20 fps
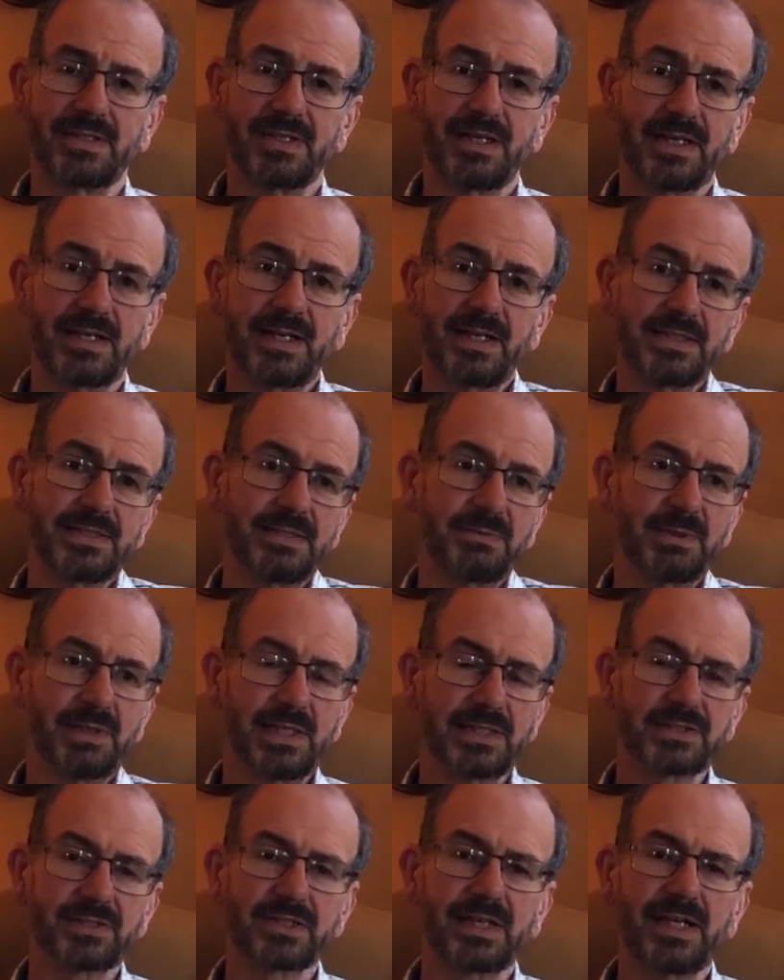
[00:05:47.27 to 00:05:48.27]
And I said, well,
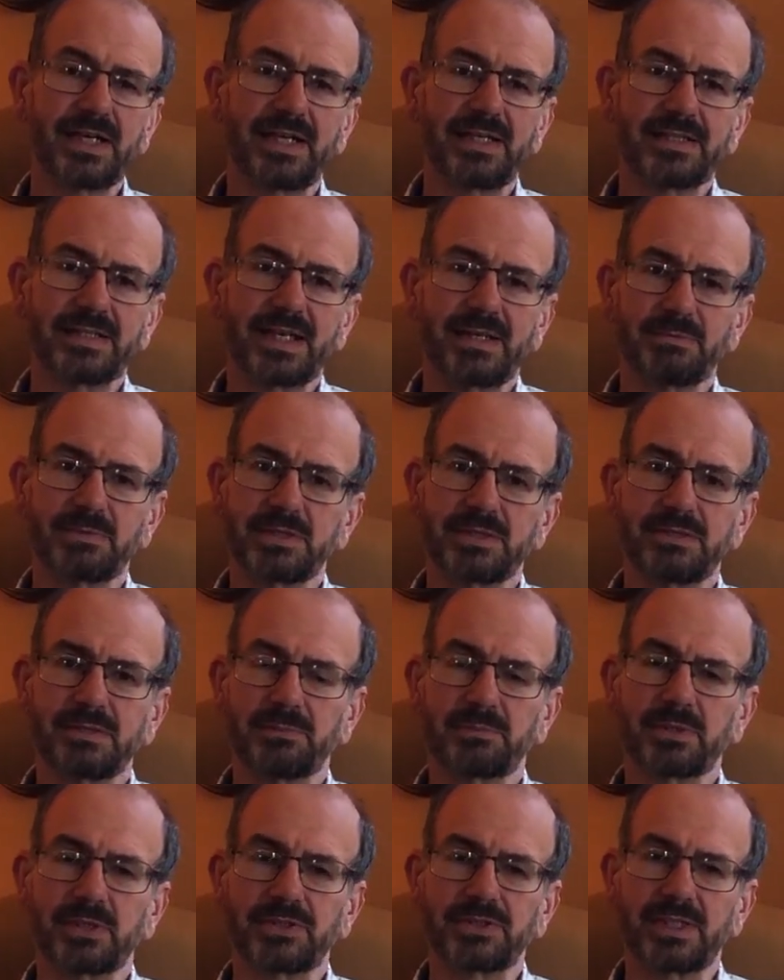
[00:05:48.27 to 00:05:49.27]
that's great, get them to do a
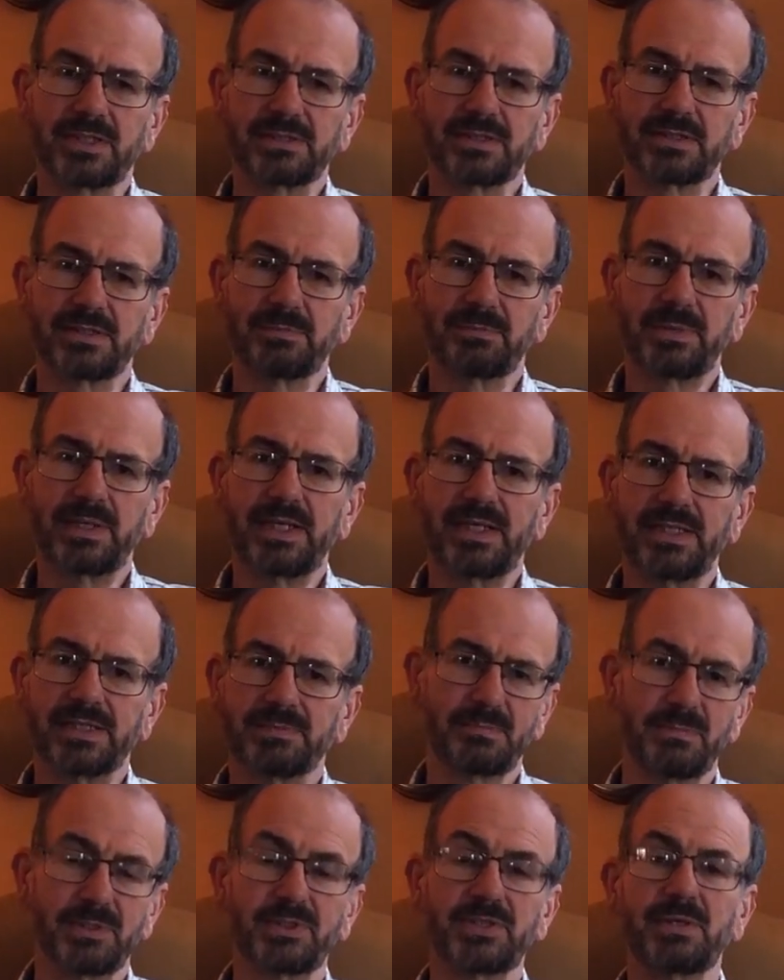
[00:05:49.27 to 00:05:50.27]
project on the bees.
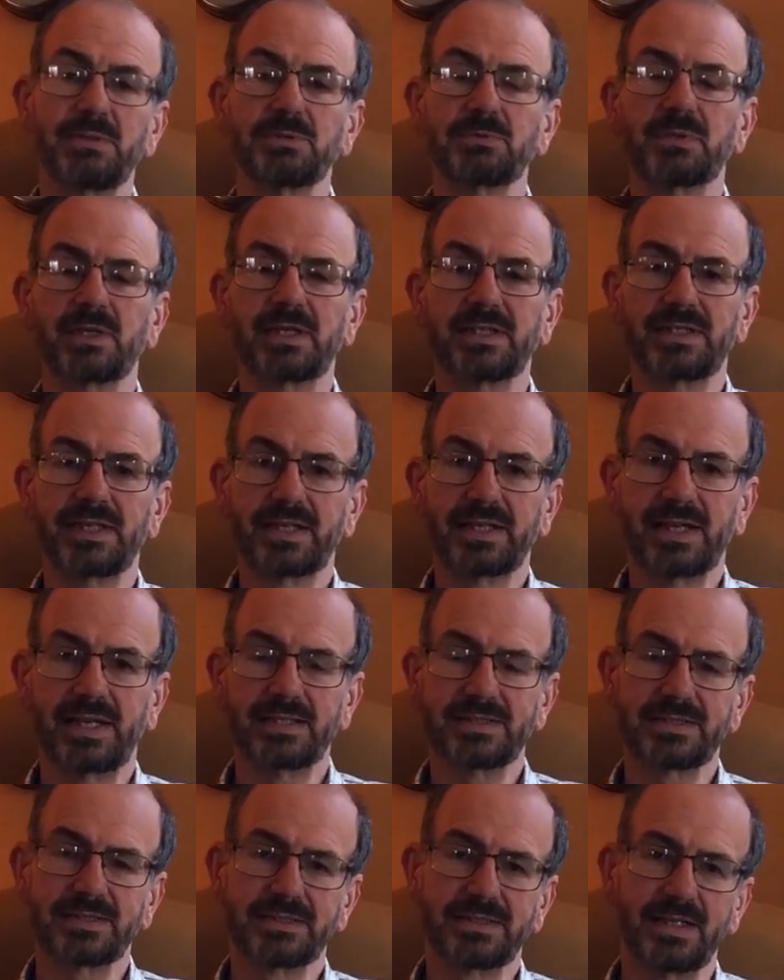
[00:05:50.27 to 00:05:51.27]
But she was worried they'd get
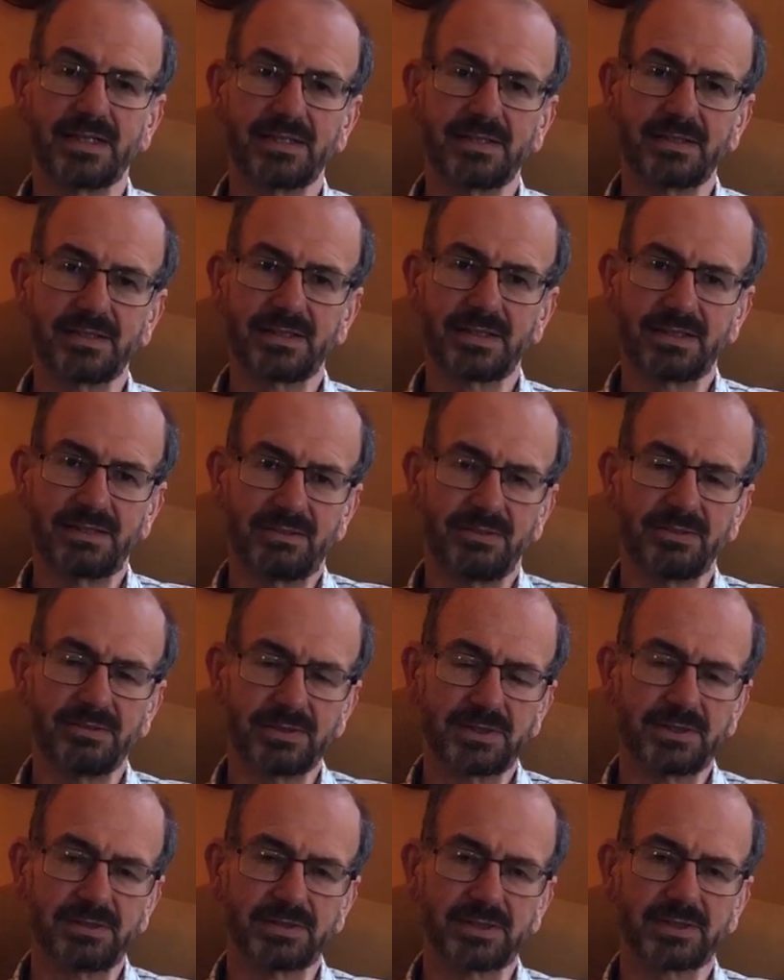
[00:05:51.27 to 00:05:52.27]
stung and all
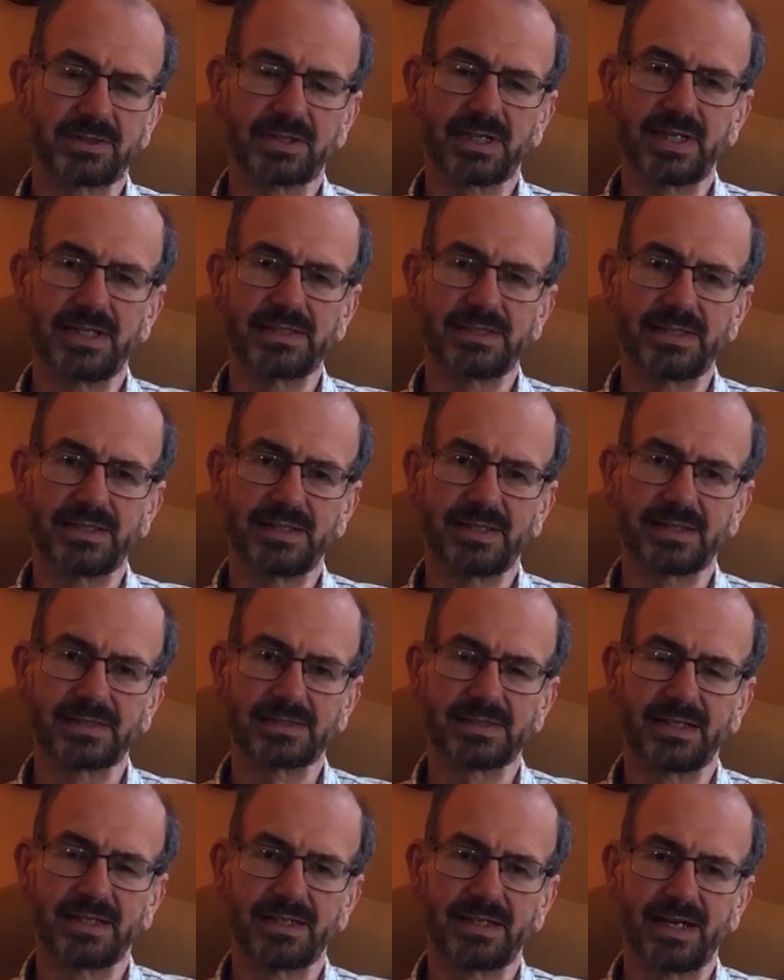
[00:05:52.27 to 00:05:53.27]
sorts of crazy things
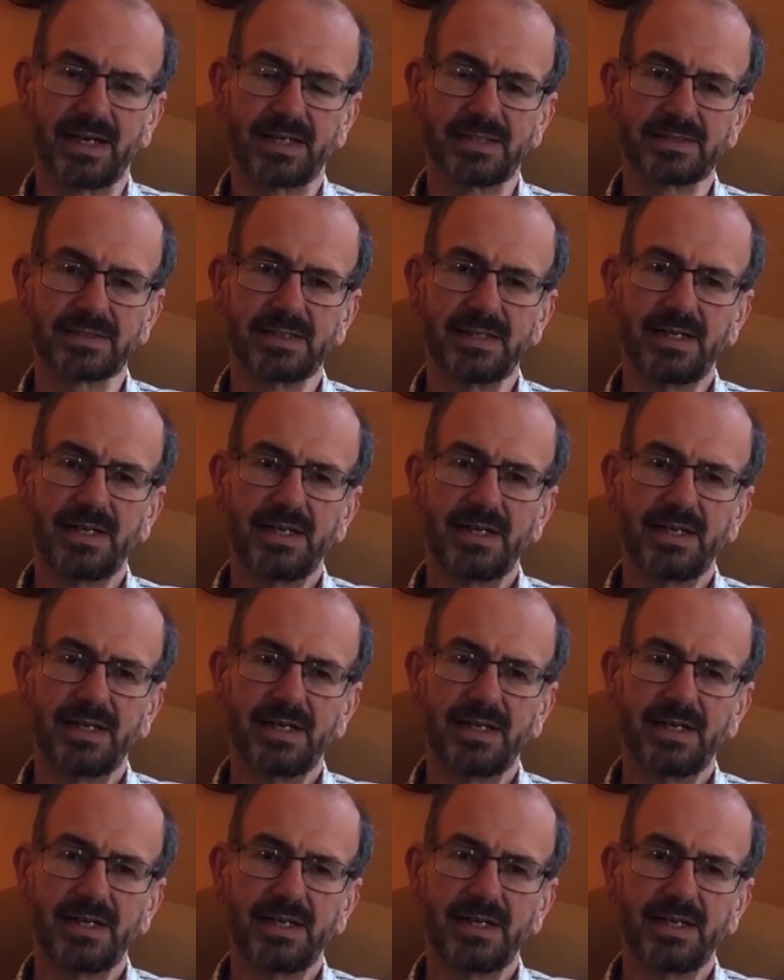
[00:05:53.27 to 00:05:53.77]
like that.